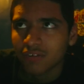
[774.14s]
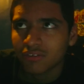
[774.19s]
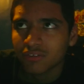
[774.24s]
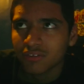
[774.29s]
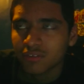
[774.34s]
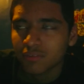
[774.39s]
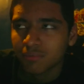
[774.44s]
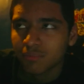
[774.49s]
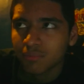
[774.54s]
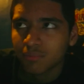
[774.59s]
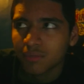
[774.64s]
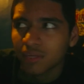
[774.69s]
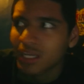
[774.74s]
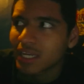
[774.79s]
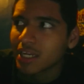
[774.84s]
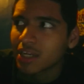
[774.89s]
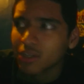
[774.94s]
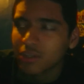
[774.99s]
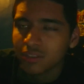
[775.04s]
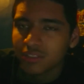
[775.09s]
don't know if
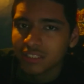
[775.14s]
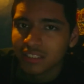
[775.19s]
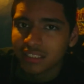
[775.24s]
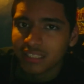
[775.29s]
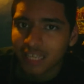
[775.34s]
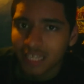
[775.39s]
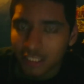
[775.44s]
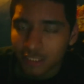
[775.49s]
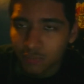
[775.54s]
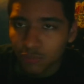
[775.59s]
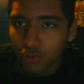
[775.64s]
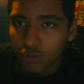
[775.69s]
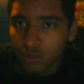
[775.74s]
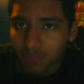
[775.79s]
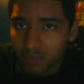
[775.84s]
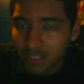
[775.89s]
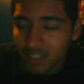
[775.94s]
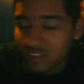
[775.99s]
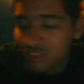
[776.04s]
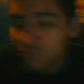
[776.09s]
any other Sentai has more,
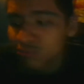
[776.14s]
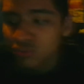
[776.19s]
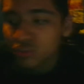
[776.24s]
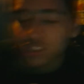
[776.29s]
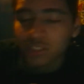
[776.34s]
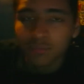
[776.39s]
but that's the most